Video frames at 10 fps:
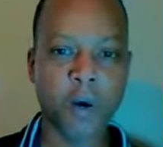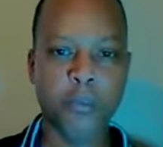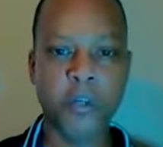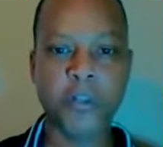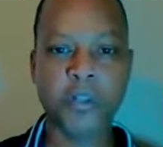
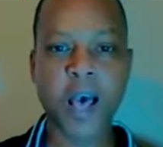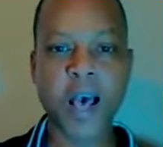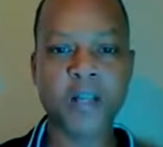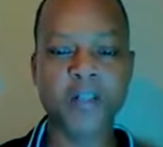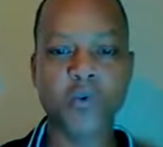
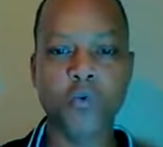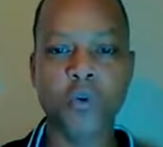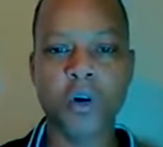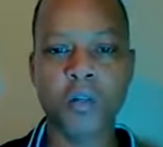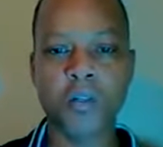besides the
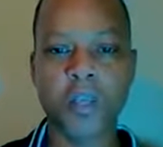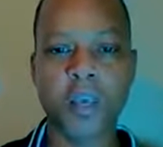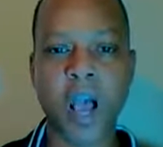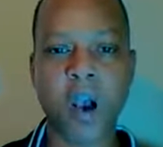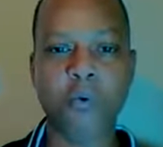ones that
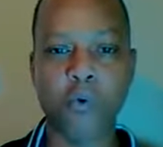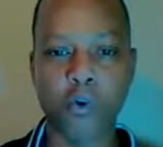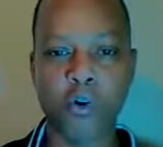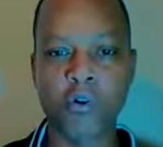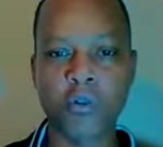our
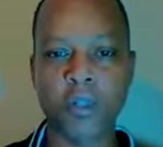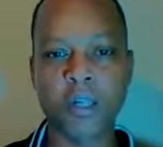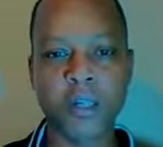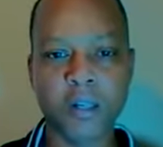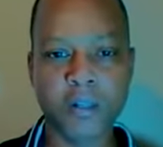world
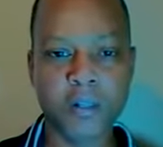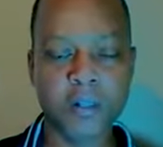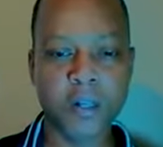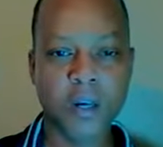leaders